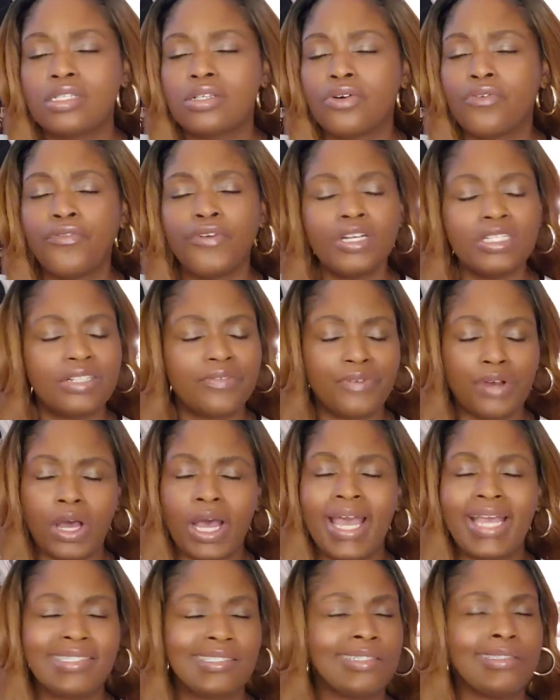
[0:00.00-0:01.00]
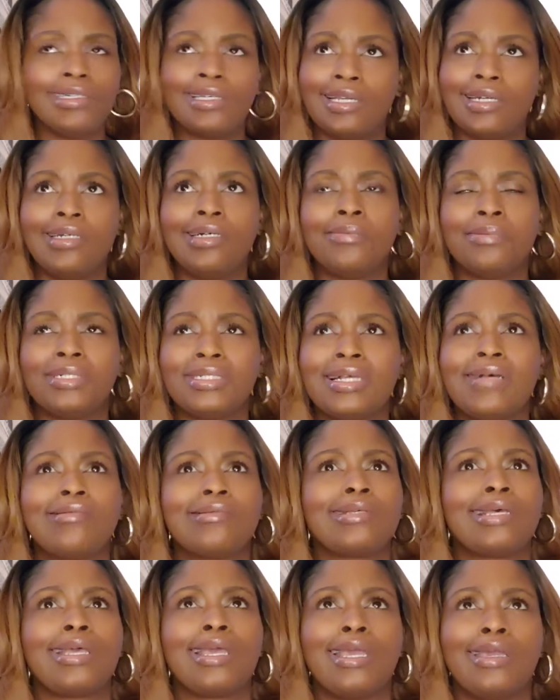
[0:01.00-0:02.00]
So first of all, I had to look it up because I
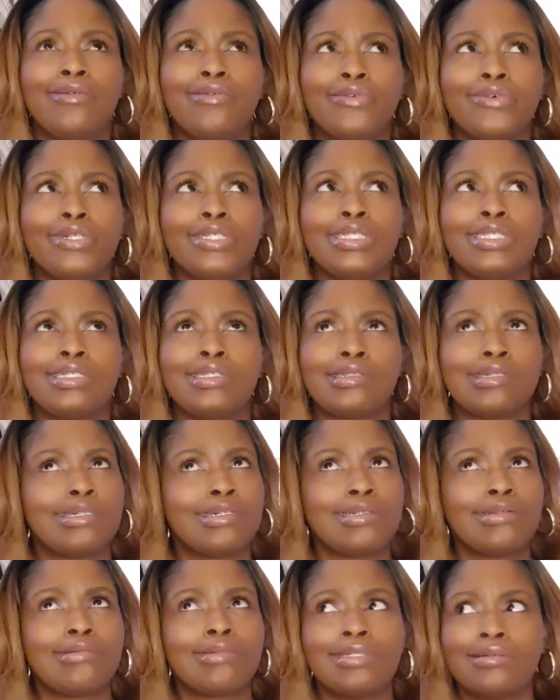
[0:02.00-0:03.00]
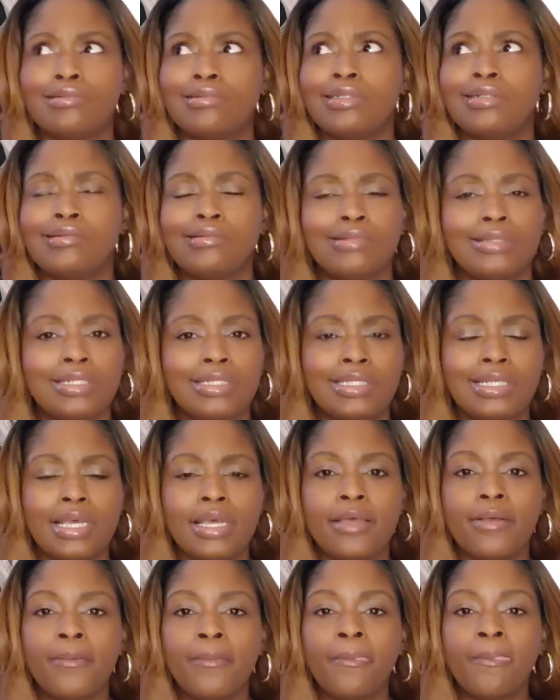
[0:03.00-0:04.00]
was like, apheresis nurse, what is that?